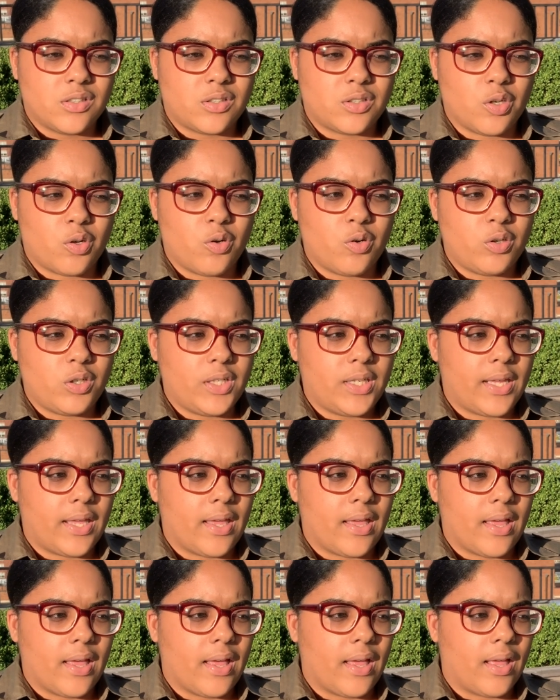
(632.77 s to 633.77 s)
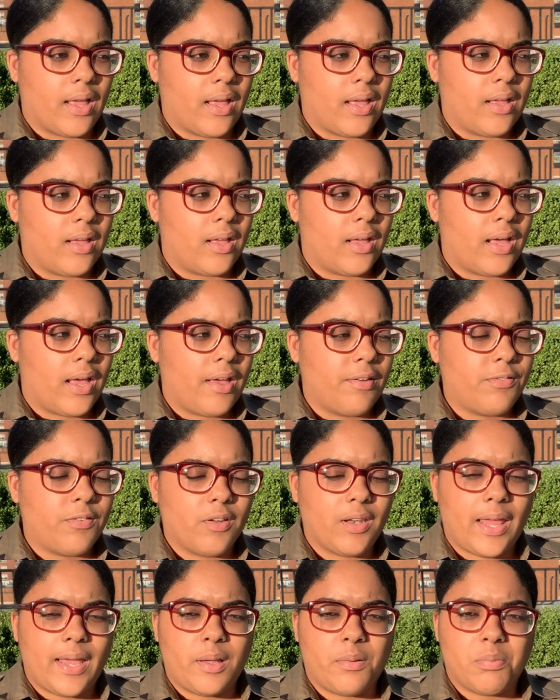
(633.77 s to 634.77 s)
So yeah, I
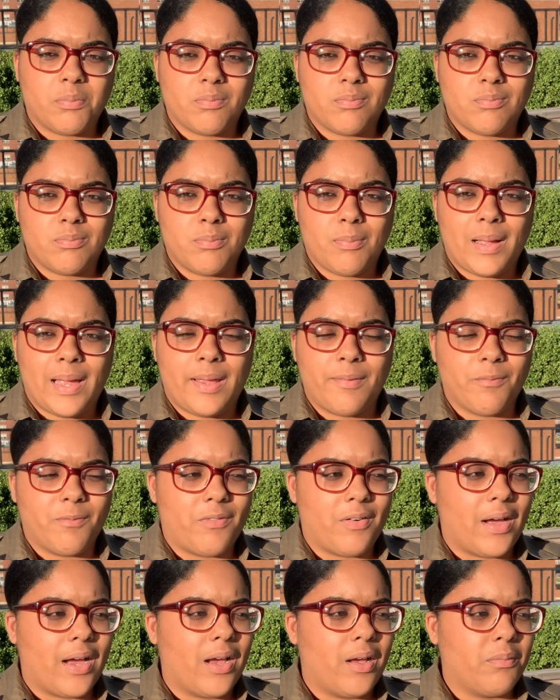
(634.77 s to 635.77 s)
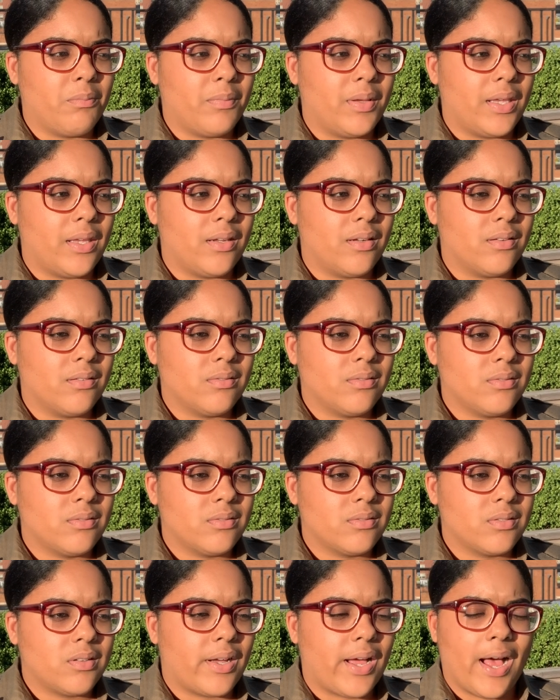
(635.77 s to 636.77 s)
feel like my environment
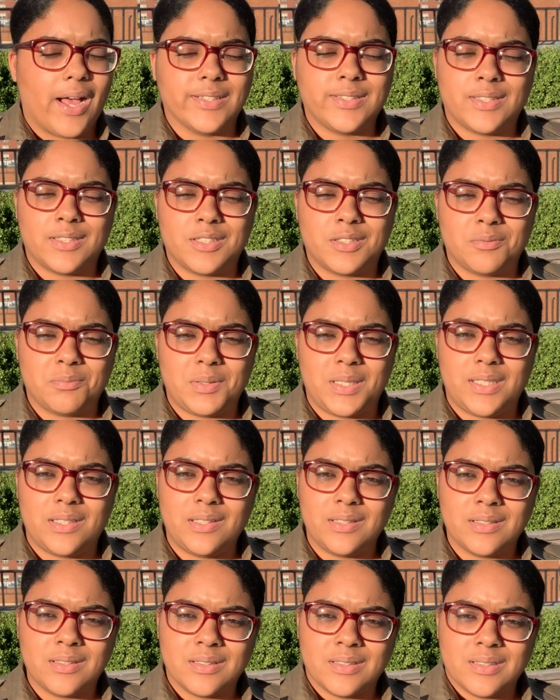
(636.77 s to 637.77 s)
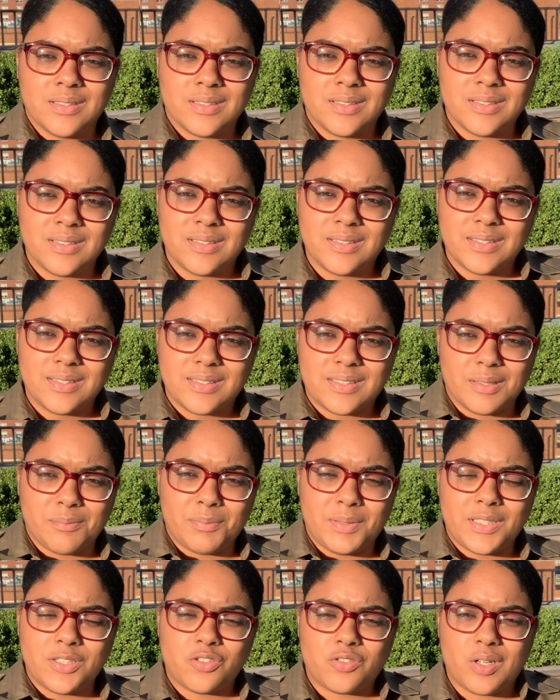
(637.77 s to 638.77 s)
causes me to
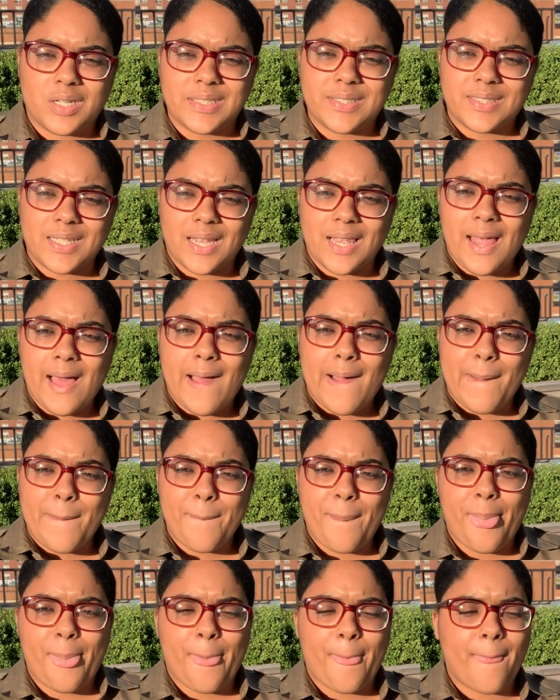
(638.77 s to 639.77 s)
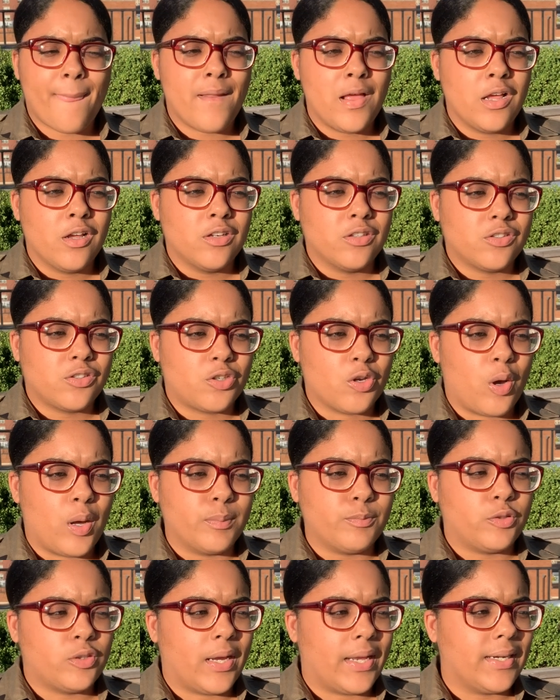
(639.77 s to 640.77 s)
be stressed a lot. So
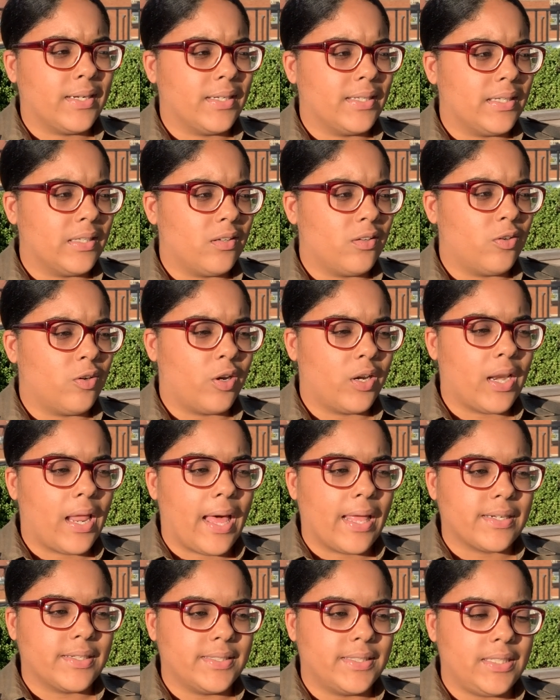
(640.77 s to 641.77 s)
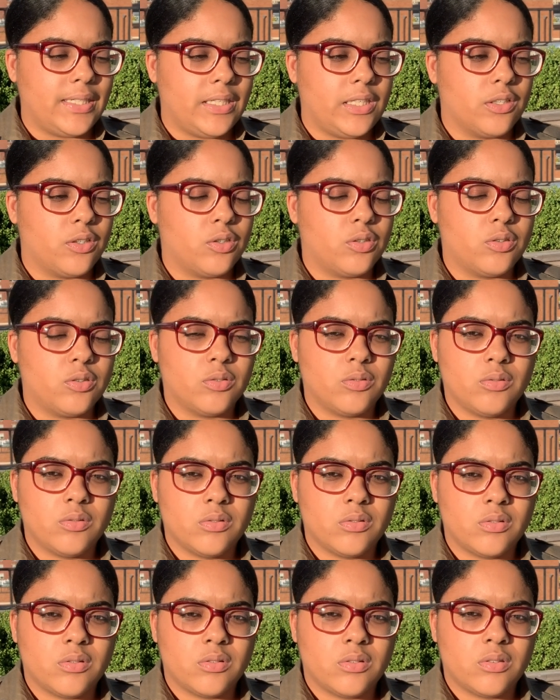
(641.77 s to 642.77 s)
I'm trying to learn how to deal
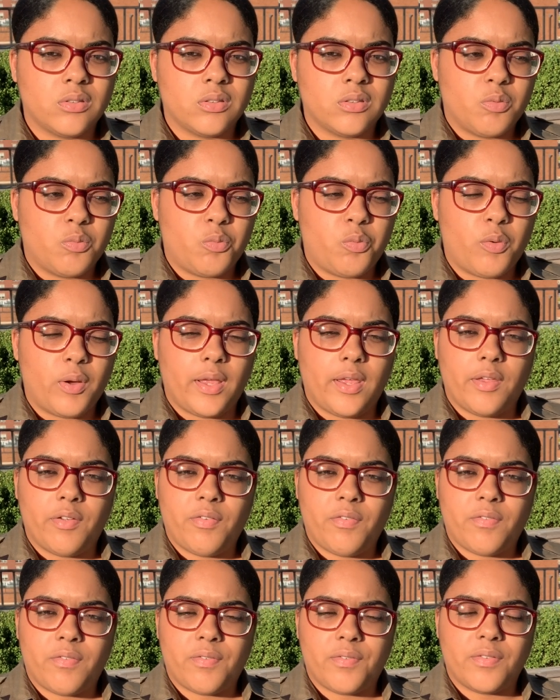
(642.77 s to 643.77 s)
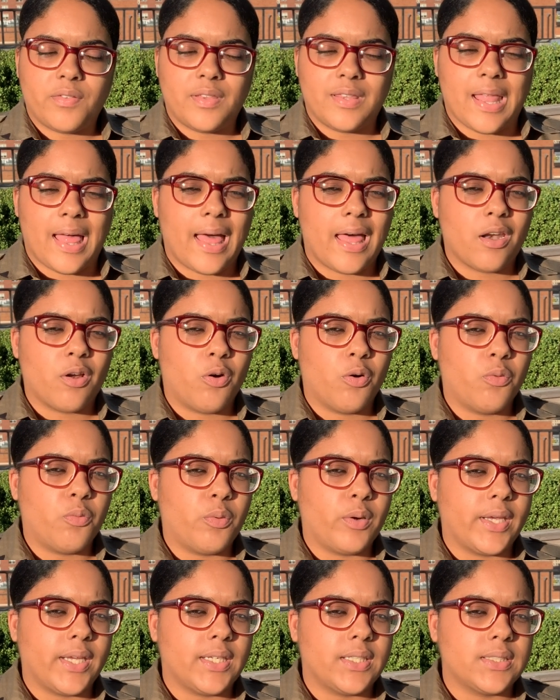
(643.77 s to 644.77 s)
with not
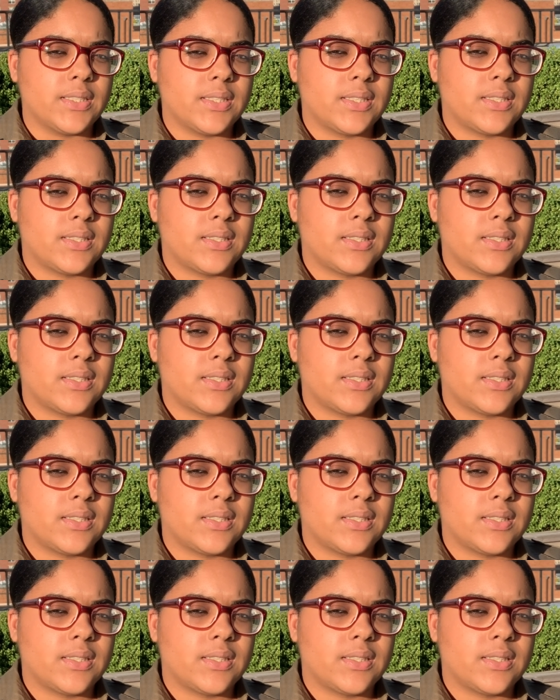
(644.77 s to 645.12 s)
always